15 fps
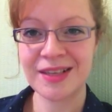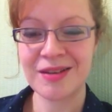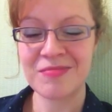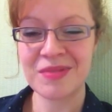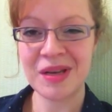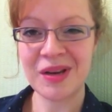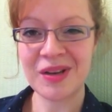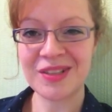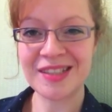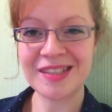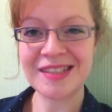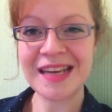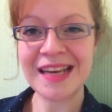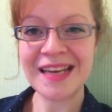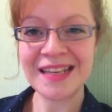Because
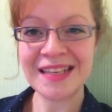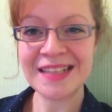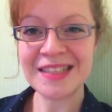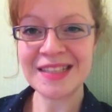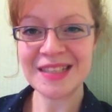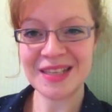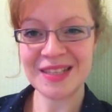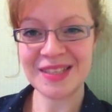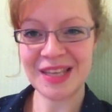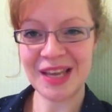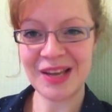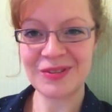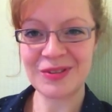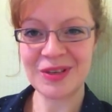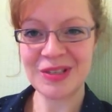it is a
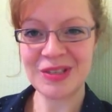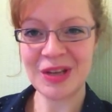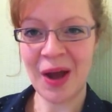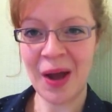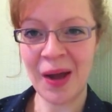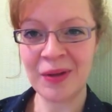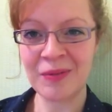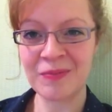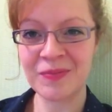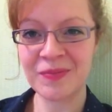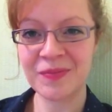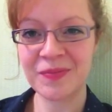sacred time,